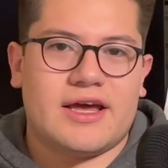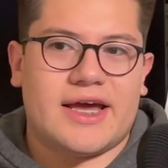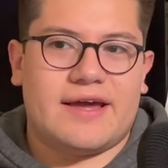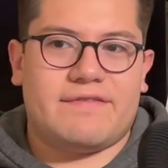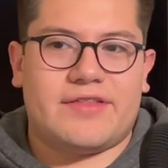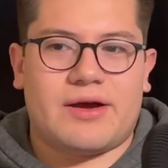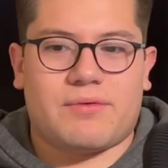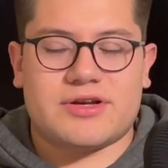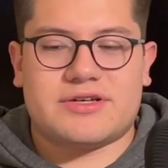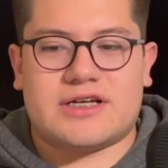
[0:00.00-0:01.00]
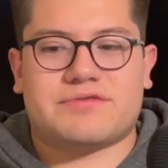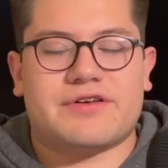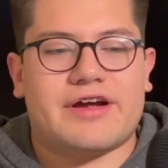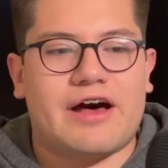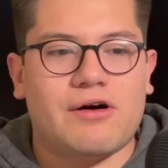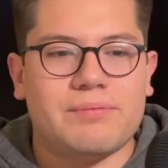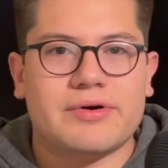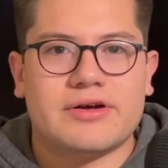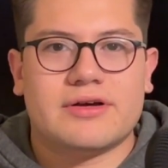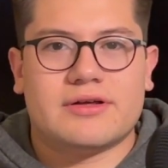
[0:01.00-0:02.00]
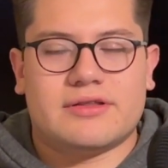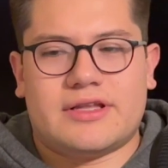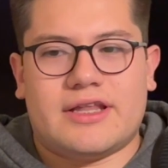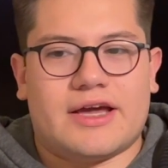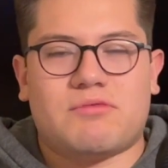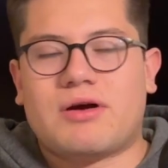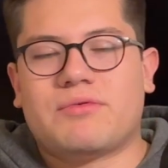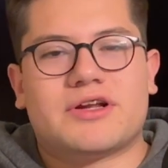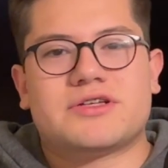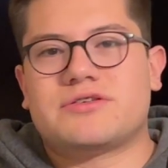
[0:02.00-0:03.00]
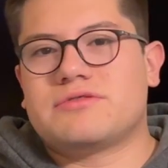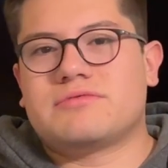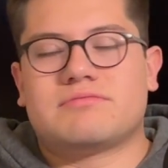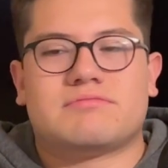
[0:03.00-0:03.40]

if they were to ask for your help, then like why wouldn't you